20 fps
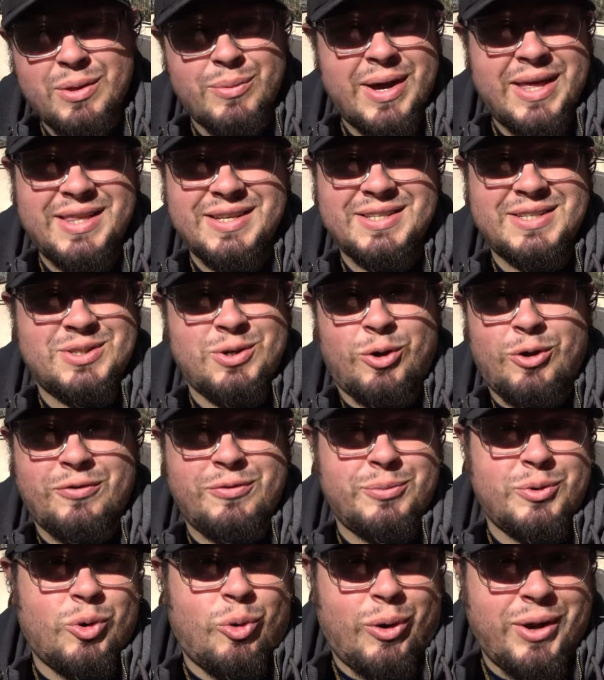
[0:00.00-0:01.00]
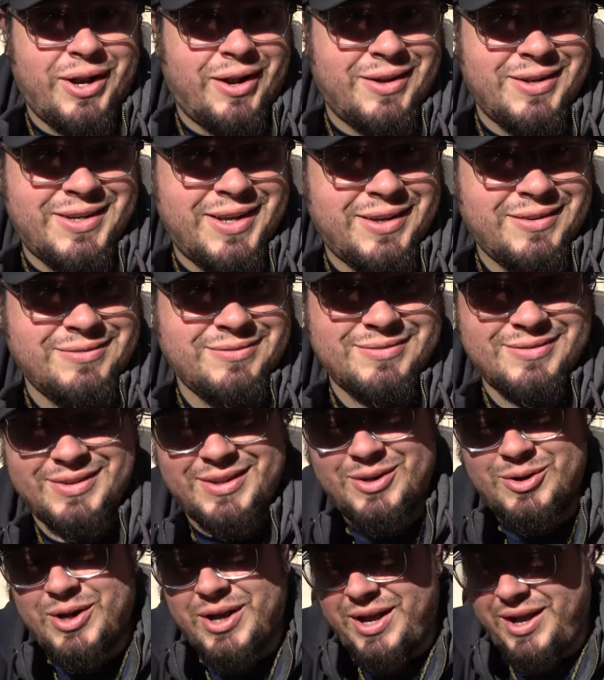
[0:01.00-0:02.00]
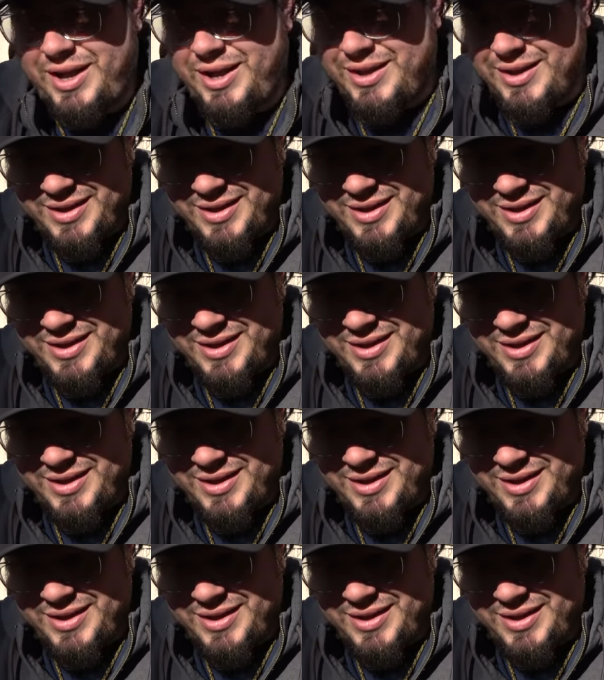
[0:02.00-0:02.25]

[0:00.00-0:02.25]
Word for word: the way, this is all from coin hunting. Okay,